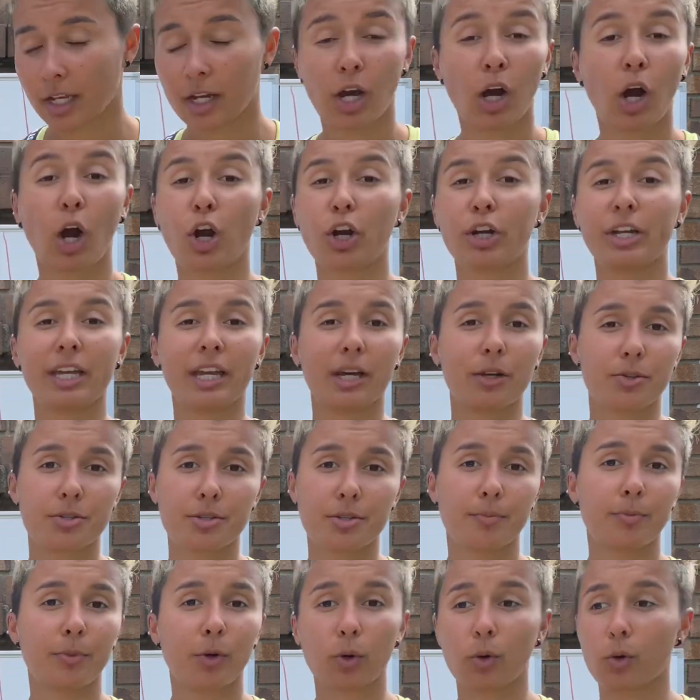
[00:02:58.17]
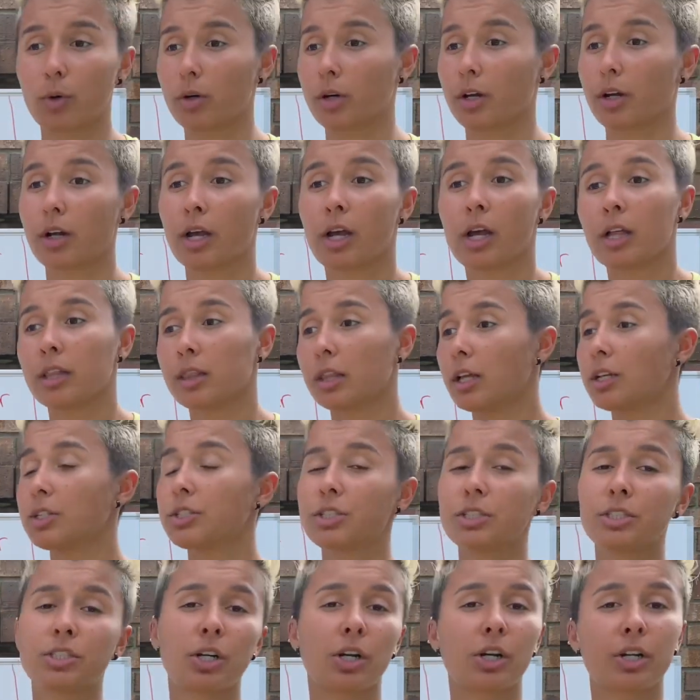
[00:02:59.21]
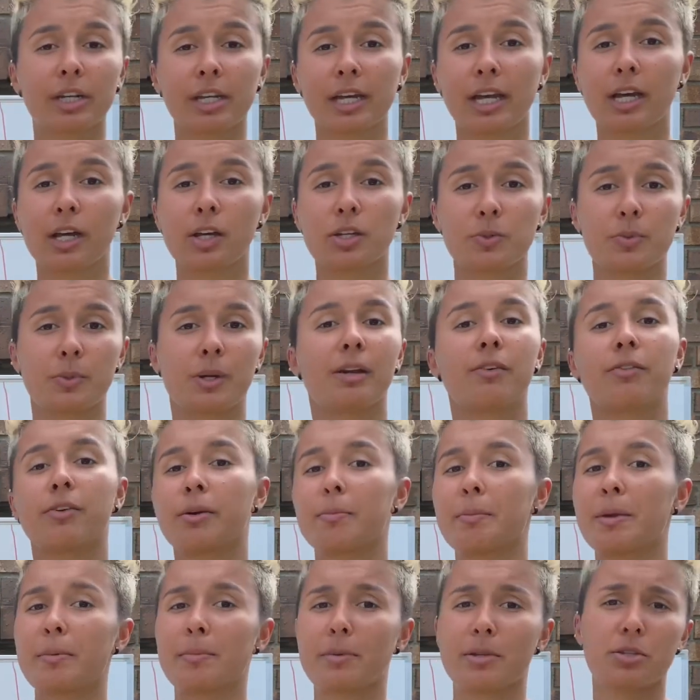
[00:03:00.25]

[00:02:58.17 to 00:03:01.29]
RDLs or lunges, RDLs, whatever it may be.